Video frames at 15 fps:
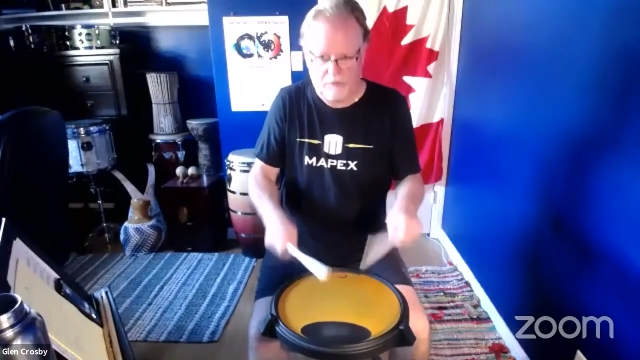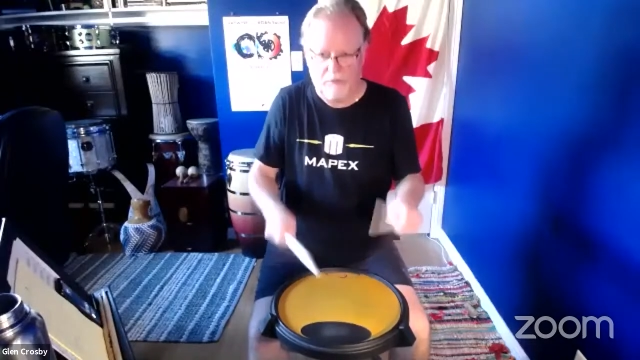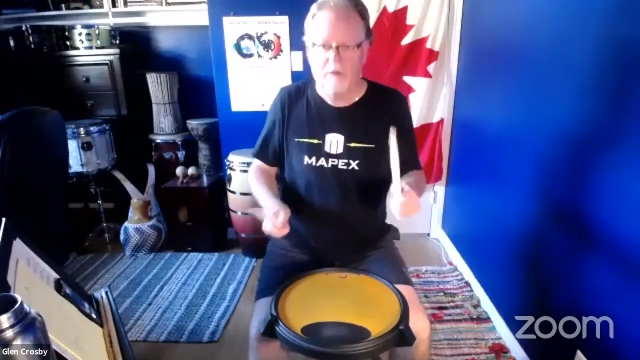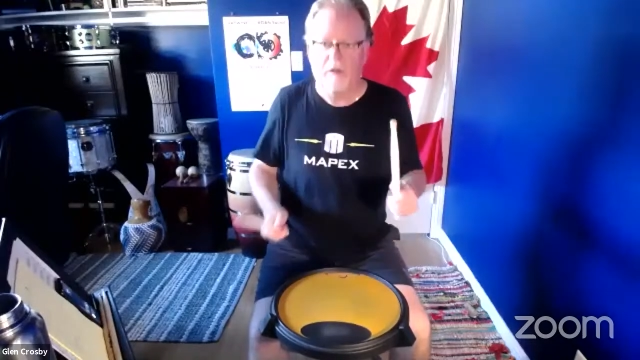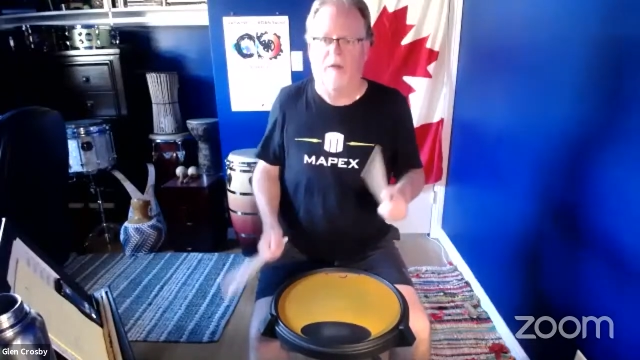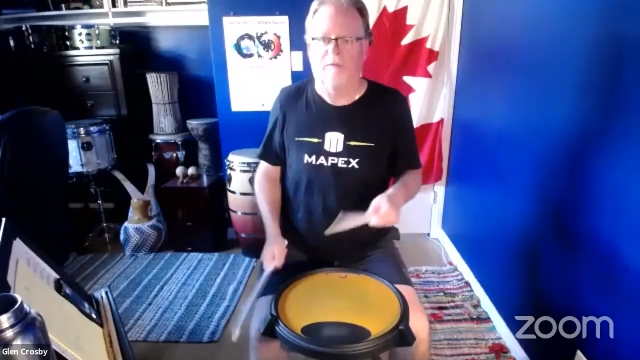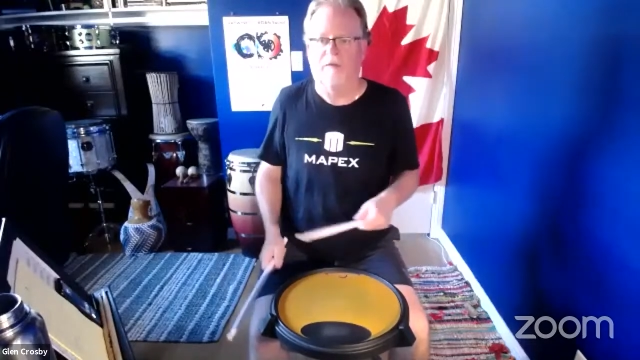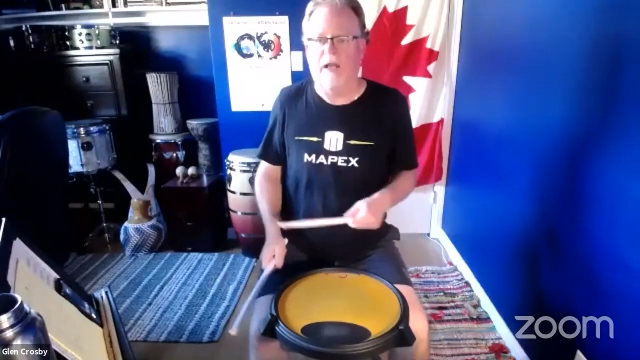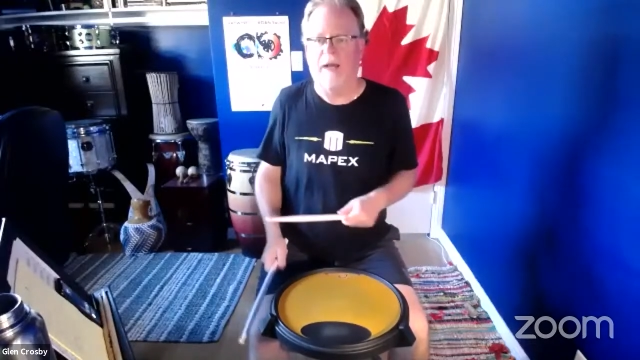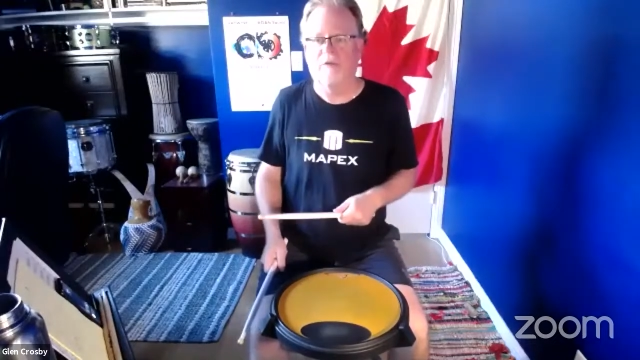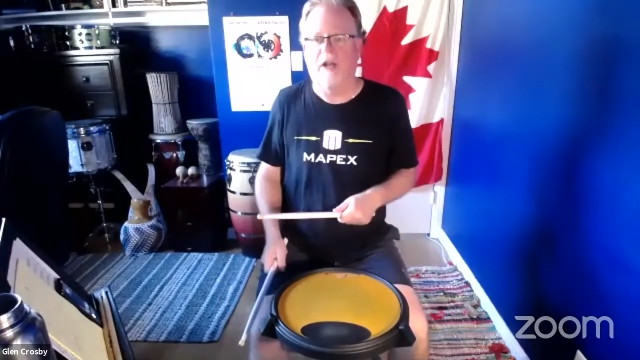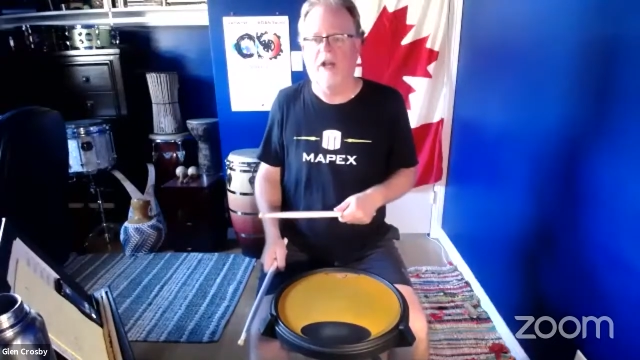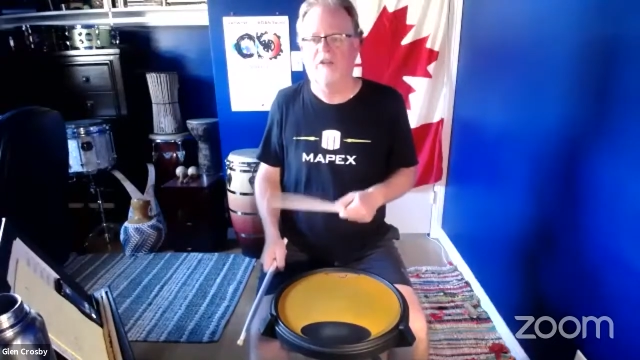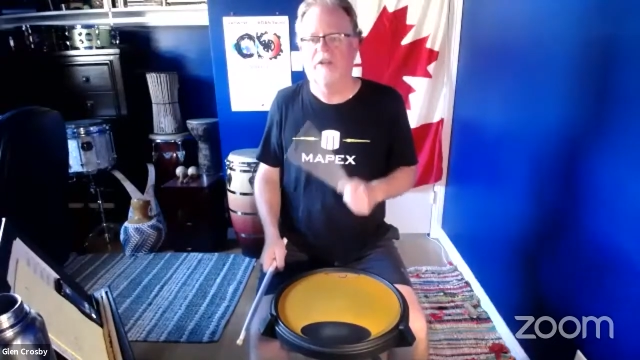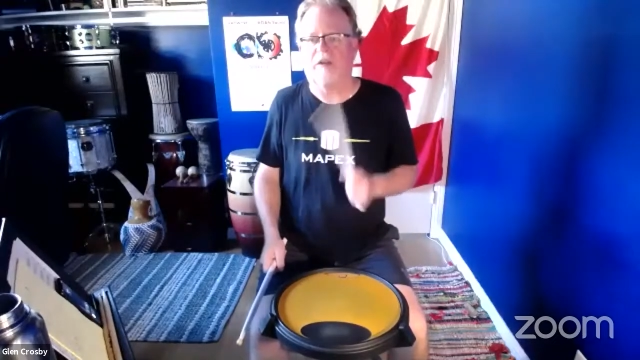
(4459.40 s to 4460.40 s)
On flam
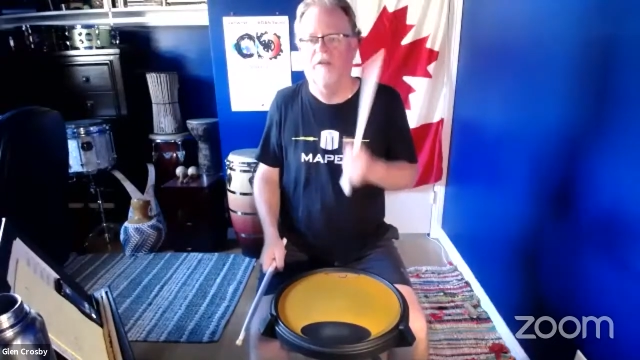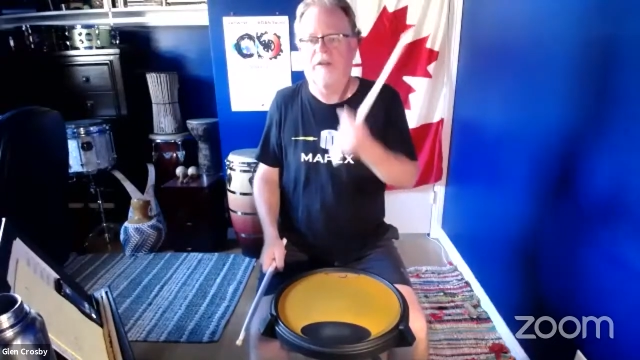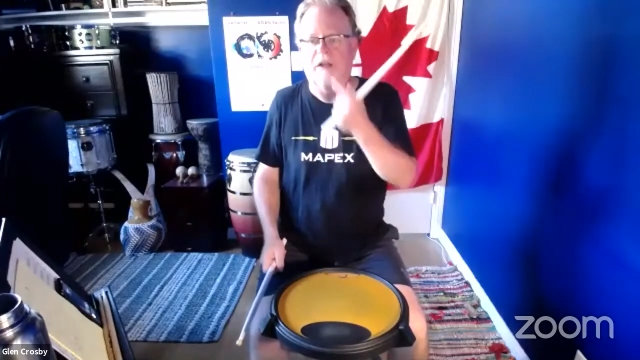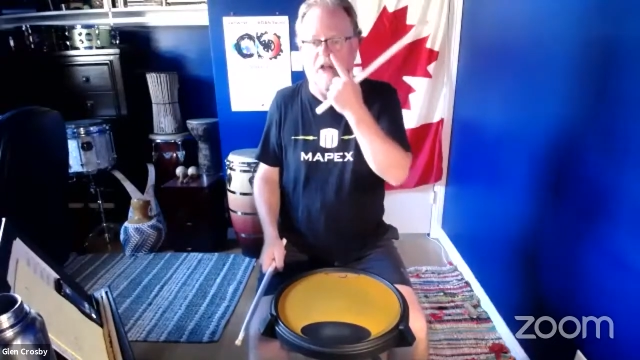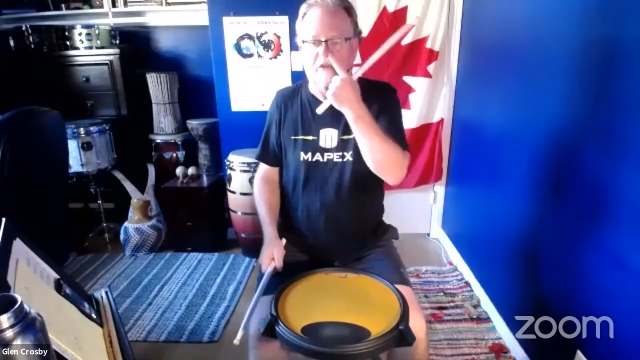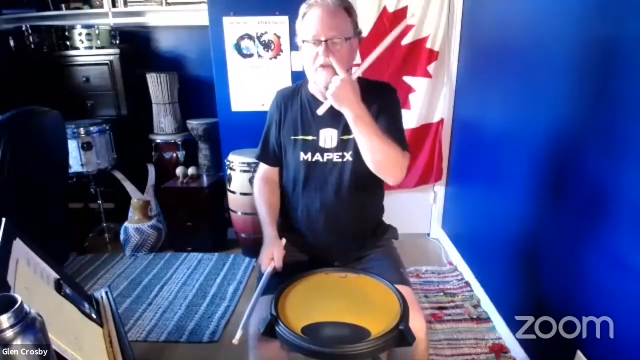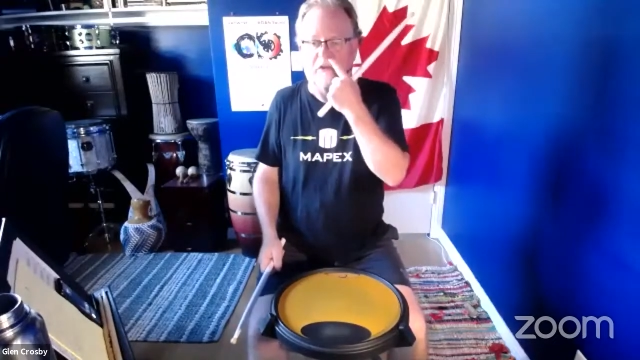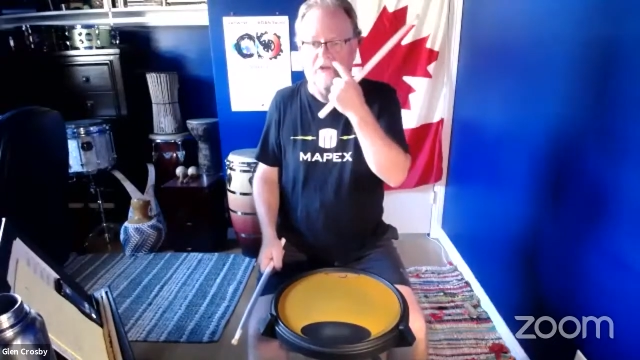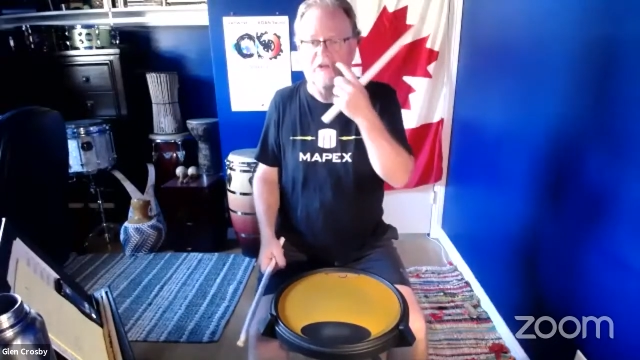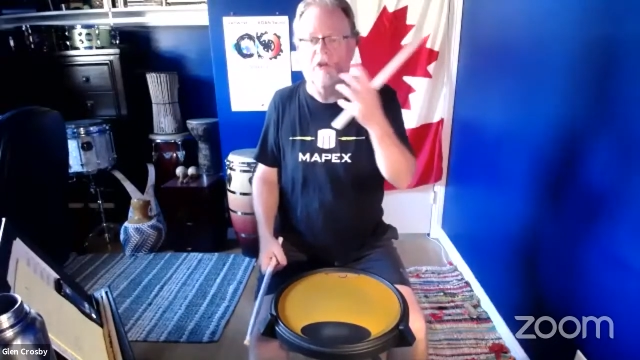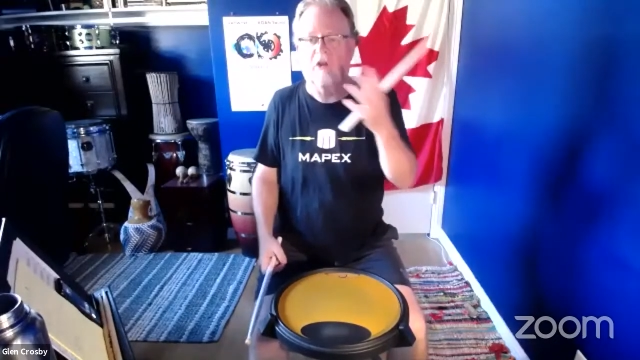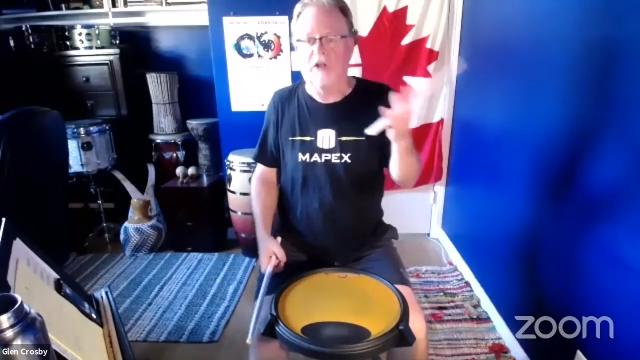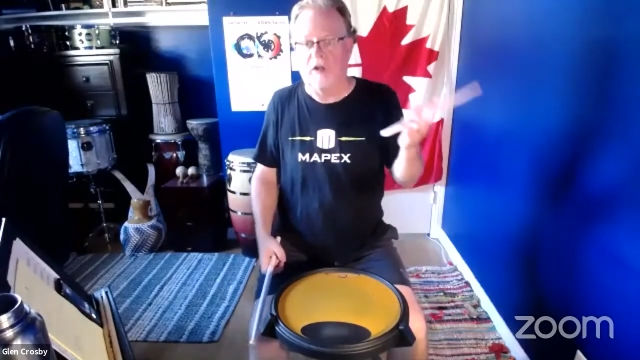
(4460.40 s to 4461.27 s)
drags and everything else, you can still